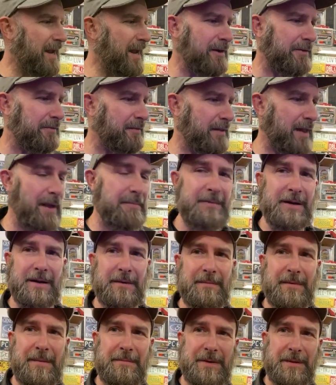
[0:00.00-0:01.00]
I'm
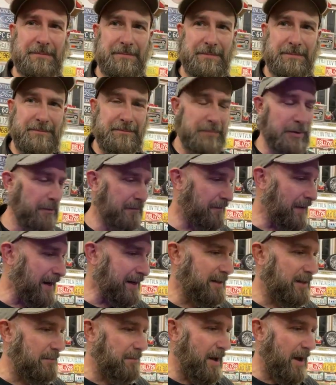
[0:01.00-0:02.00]
gonna
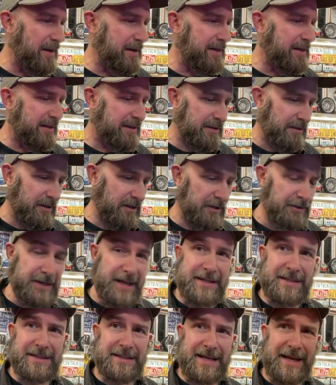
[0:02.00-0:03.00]
perfect the body, get the little
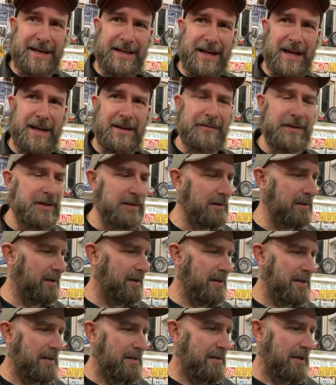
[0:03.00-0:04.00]
dents taken out of it.
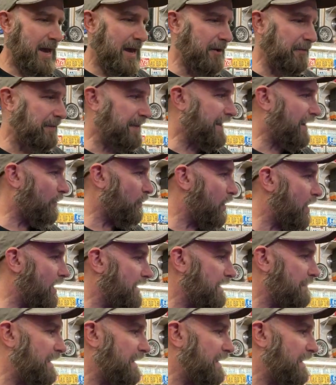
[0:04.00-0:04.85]
I don't think I want a